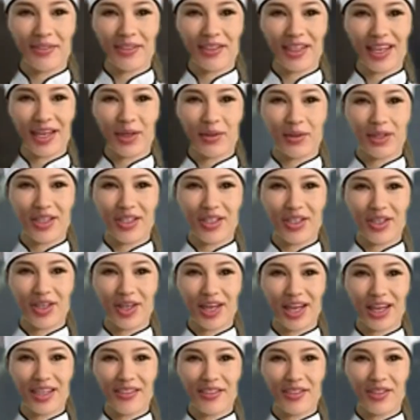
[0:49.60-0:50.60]
Now get your
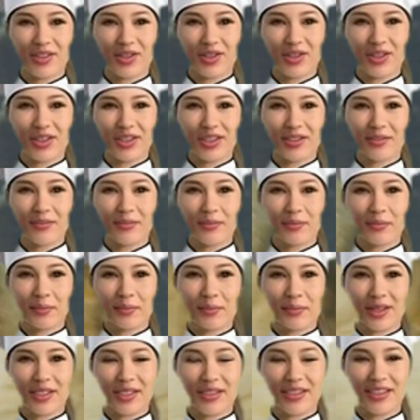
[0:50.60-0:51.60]
hands dirty.
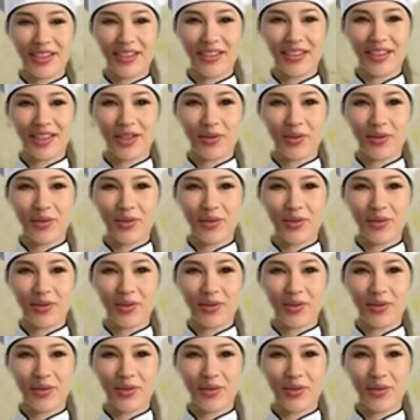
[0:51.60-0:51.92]
Mix these